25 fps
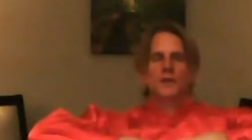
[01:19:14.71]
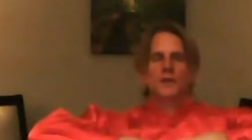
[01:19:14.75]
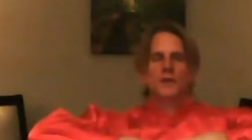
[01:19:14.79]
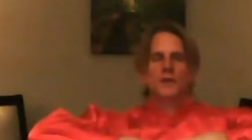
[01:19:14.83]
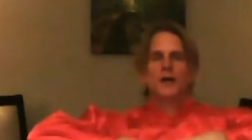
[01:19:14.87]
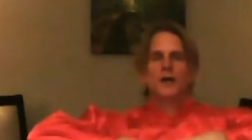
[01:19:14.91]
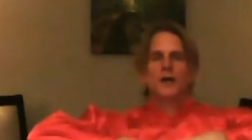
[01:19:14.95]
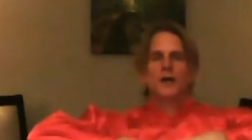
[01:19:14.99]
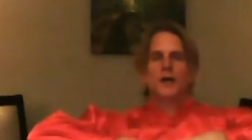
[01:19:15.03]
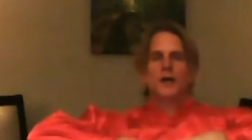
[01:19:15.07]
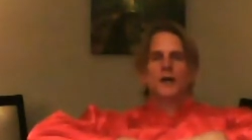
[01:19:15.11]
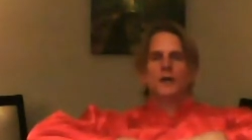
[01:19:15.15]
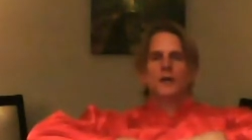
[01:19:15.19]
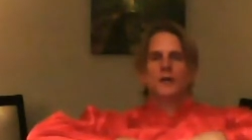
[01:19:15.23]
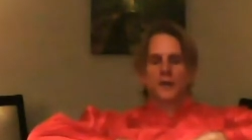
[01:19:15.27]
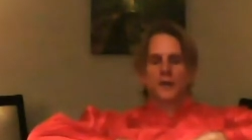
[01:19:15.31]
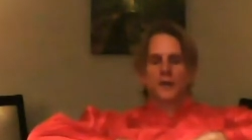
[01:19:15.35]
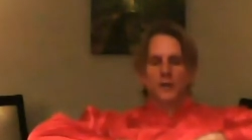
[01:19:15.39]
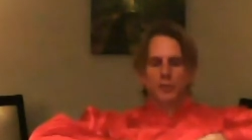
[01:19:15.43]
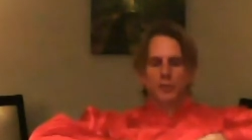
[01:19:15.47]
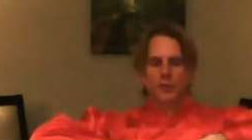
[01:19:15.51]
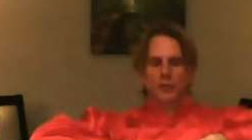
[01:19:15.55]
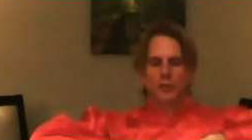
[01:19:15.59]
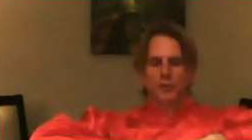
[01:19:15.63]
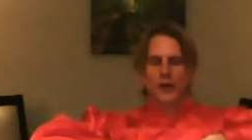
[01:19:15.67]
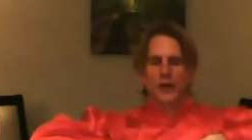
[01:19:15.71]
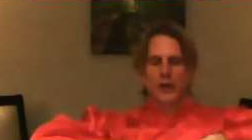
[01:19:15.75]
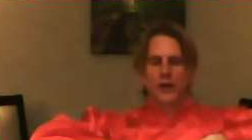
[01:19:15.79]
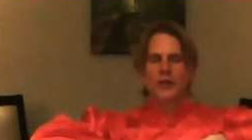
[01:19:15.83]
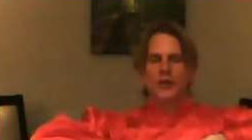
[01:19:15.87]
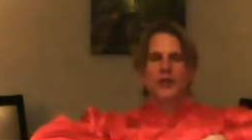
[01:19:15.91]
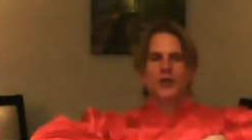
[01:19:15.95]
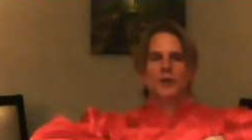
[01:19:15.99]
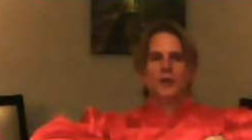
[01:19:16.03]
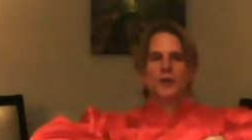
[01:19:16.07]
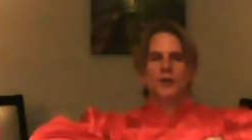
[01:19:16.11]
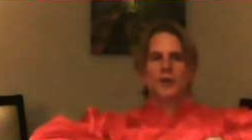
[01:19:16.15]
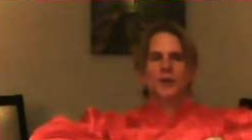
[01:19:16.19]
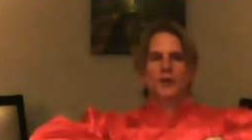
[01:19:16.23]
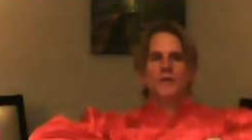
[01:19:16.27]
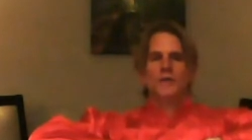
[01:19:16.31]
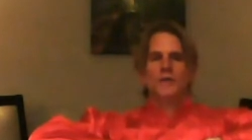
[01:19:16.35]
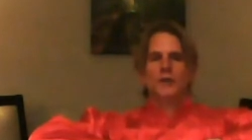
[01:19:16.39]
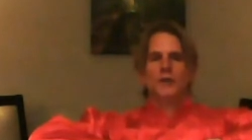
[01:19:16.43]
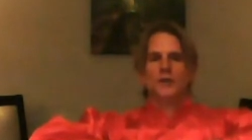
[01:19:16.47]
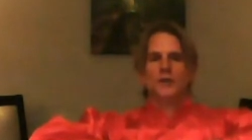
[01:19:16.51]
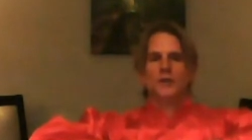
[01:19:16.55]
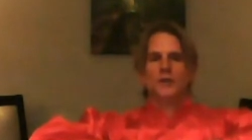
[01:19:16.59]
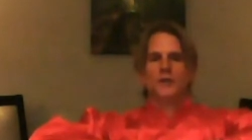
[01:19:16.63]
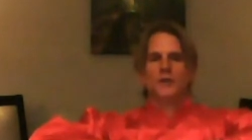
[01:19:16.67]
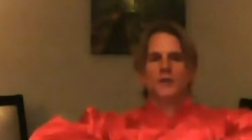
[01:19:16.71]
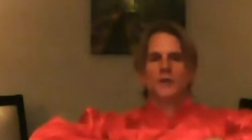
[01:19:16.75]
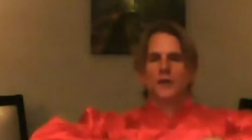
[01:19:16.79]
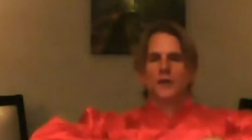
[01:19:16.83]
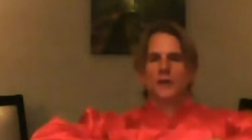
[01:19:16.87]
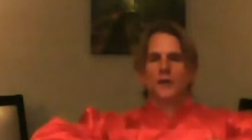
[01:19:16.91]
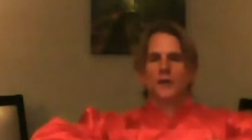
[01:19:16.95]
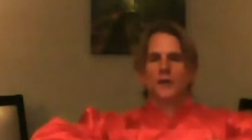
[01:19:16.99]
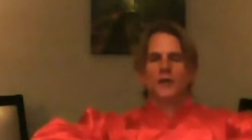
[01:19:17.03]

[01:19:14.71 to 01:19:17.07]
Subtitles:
No pressure or anything, just